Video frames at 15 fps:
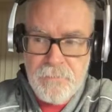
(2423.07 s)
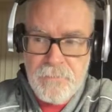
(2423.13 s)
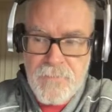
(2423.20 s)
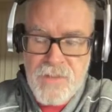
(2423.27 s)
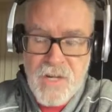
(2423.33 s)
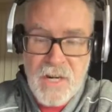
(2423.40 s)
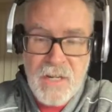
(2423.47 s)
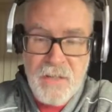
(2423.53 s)

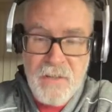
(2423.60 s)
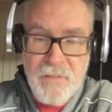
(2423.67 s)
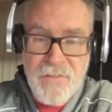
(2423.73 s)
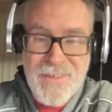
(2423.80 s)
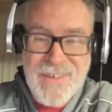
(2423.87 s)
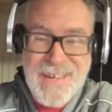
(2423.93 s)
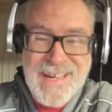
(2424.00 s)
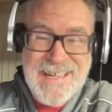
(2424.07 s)
child of
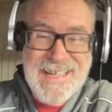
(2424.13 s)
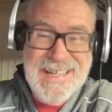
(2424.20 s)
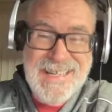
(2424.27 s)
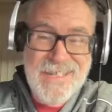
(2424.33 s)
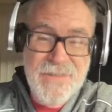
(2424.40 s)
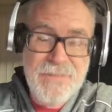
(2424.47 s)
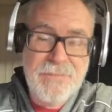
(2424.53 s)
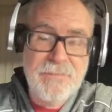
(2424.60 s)
the
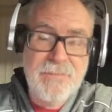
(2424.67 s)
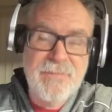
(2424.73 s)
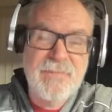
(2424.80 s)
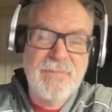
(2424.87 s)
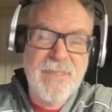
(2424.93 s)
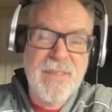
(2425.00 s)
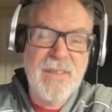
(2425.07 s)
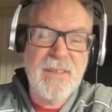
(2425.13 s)
90s,
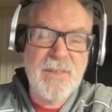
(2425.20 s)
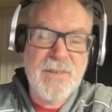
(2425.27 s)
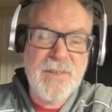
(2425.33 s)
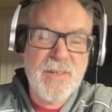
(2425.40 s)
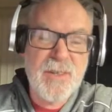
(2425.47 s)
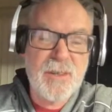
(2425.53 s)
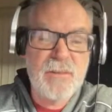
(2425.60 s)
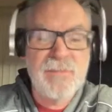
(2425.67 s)

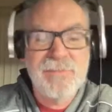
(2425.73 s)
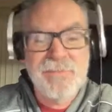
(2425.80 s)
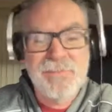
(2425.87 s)
so